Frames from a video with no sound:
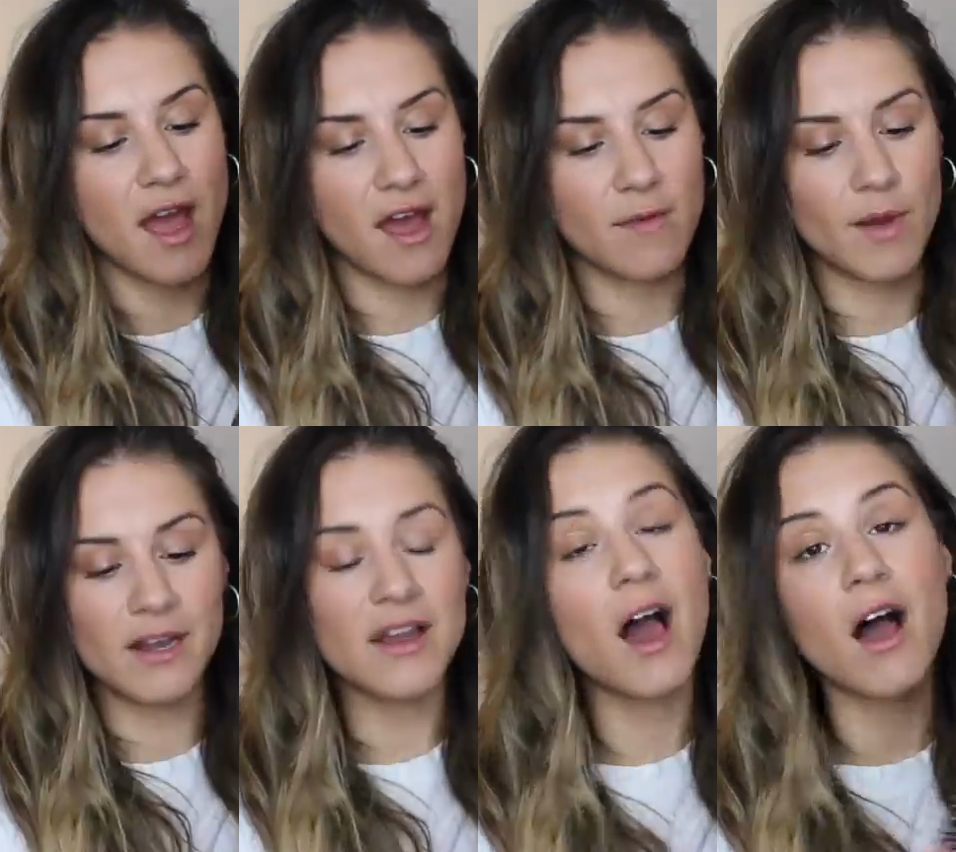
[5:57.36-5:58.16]

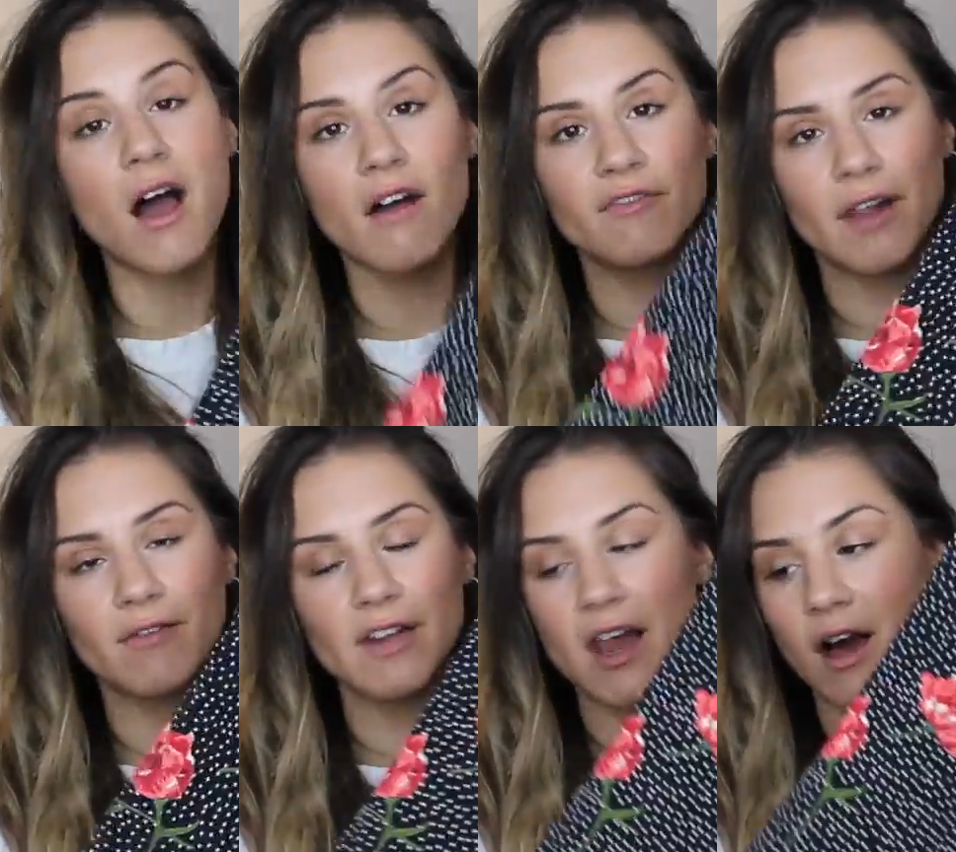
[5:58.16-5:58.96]
love,
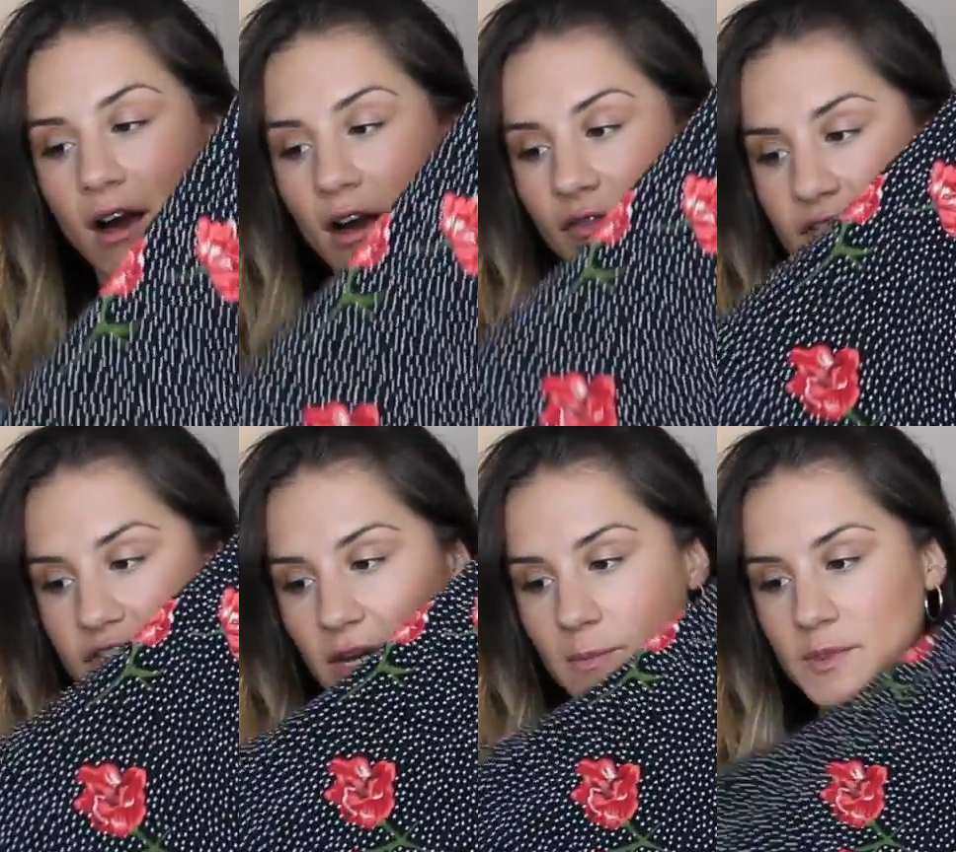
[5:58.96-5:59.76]
love, love
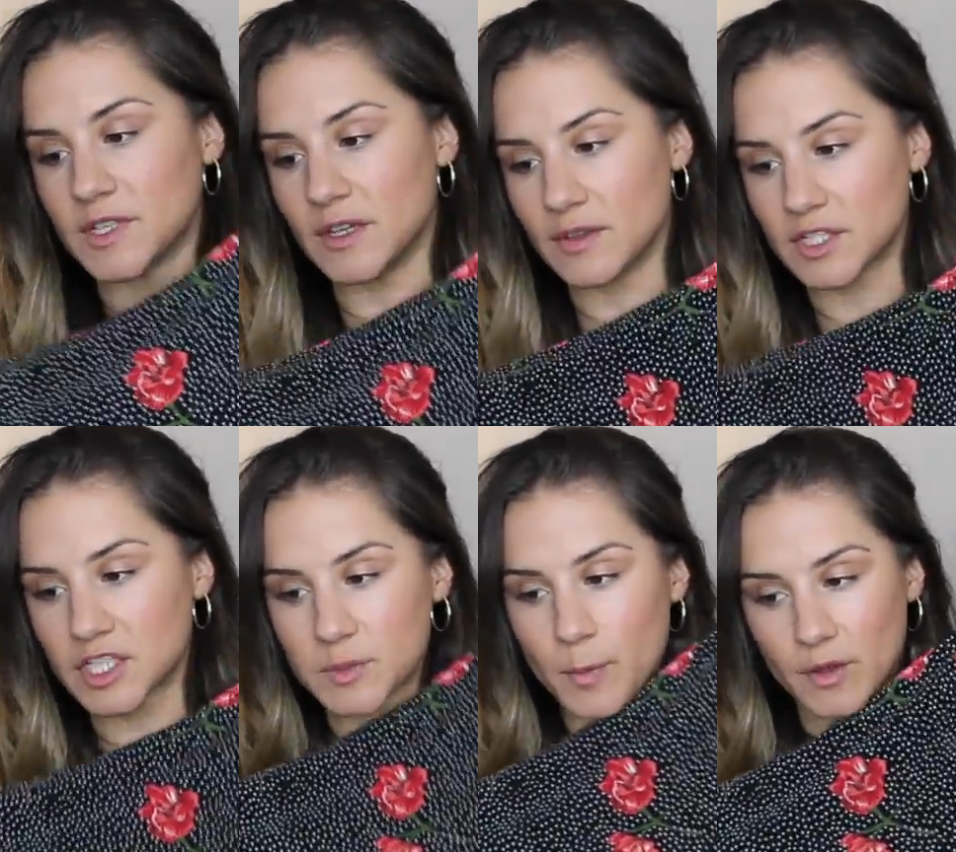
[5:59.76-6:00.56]
this jumpsuit, this
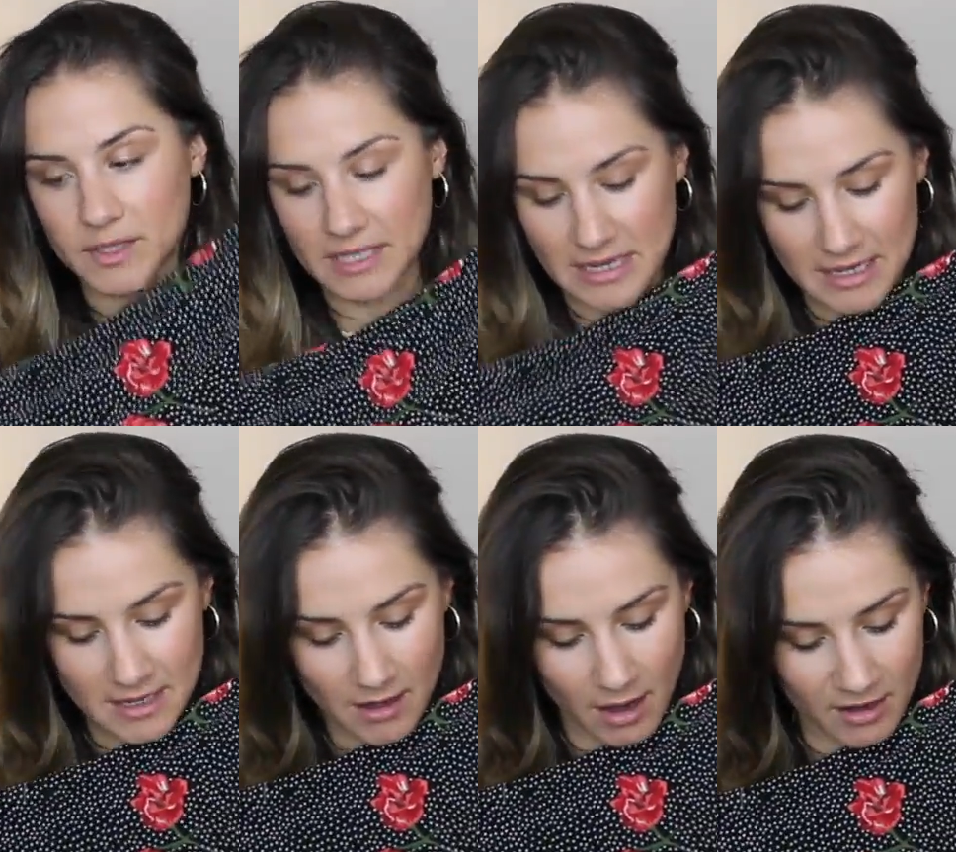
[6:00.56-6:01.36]

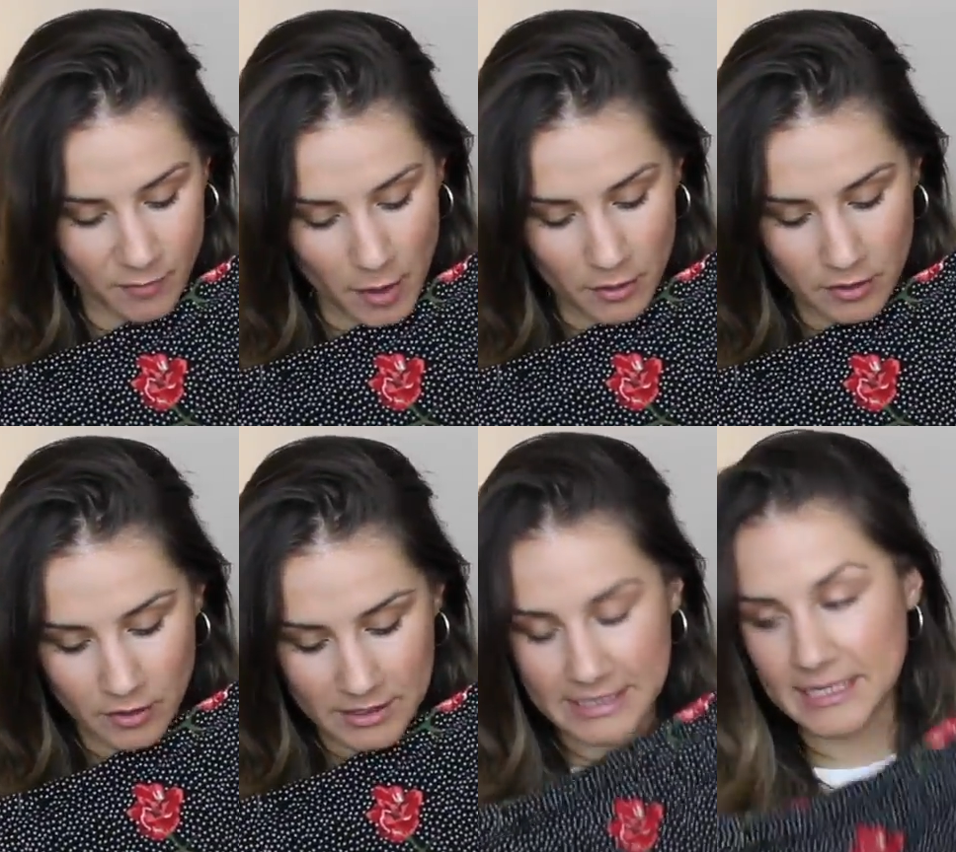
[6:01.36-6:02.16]
spotty kind of polka
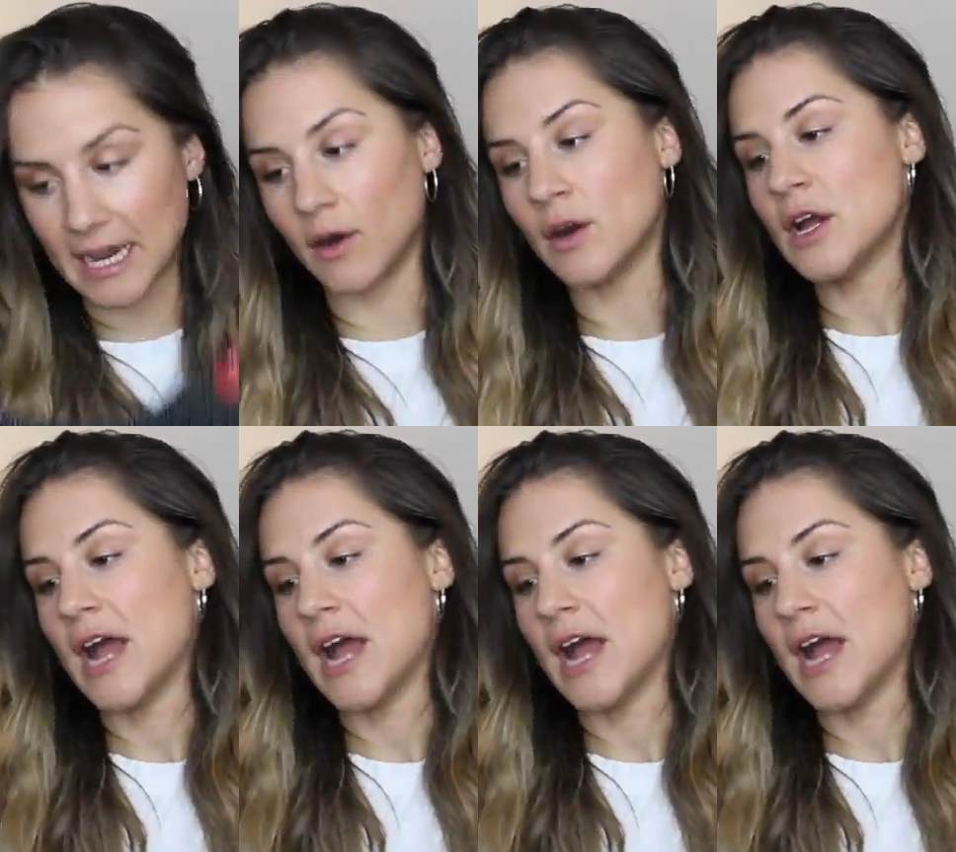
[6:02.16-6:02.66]
dot detail.